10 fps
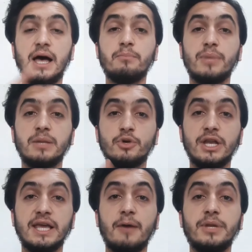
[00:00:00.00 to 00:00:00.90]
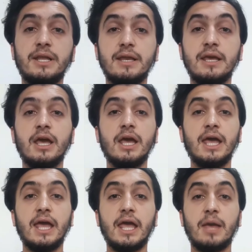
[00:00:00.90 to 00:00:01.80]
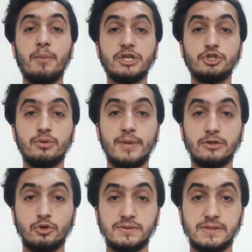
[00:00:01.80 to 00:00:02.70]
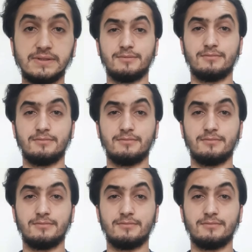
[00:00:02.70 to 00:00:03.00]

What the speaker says: and pulmonary capillary hemangiomatosis.